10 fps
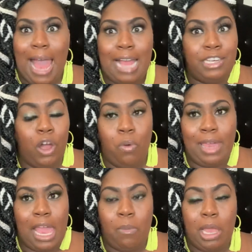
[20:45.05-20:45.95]
I don't
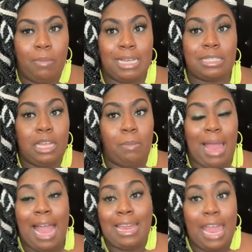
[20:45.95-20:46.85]
gain weight in my stomach.
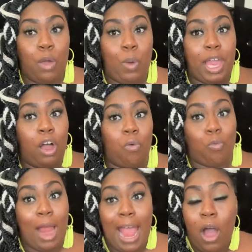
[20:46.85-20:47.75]
I gain weight
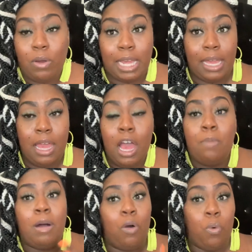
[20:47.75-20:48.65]
around it,
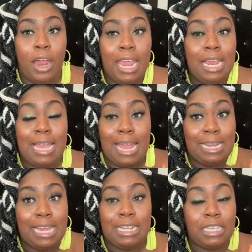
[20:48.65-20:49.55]
but where he
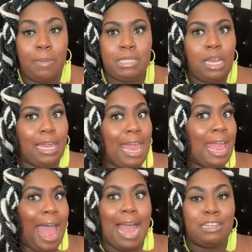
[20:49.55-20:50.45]
did the tummy tuck at,
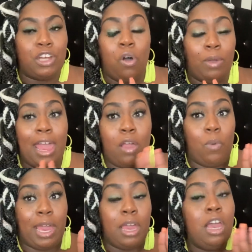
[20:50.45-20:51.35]
I don't gain
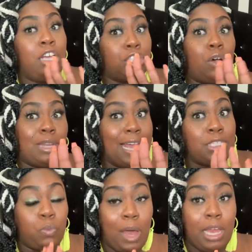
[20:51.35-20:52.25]
weight. So
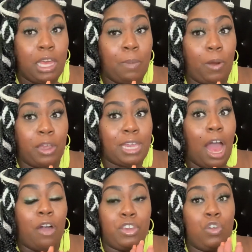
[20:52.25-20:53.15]
that's one good perk,
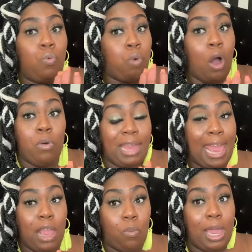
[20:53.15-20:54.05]
y'all. You won't
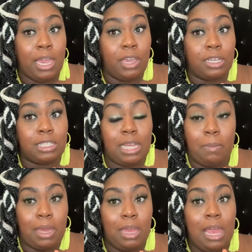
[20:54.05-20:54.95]
gain weight in your
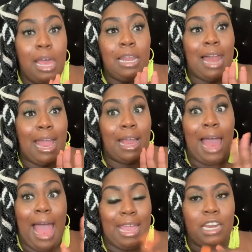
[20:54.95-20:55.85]
stomach. Like,
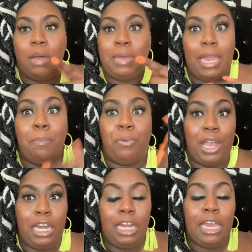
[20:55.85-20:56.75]
I end up getting
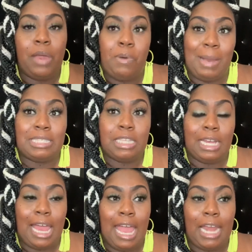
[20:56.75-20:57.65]
pregnant again with my
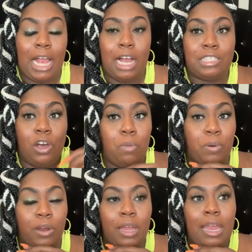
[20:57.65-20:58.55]
son I had in
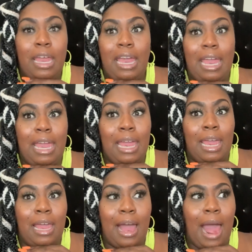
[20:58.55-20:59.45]
October,
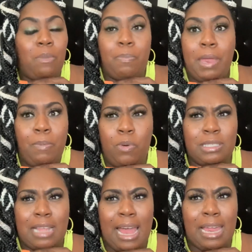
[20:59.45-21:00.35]
and people
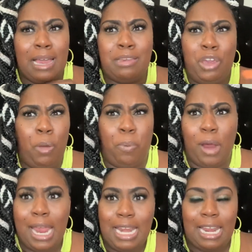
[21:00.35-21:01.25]
was like, "You
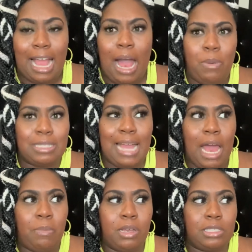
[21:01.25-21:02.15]
pregnant?" Like I was
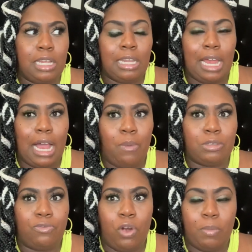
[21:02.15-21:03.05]
9 months, looking like I was
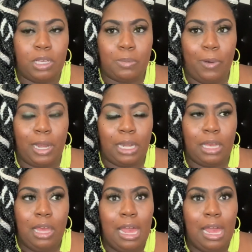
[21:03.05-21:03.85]
4 months pregnant.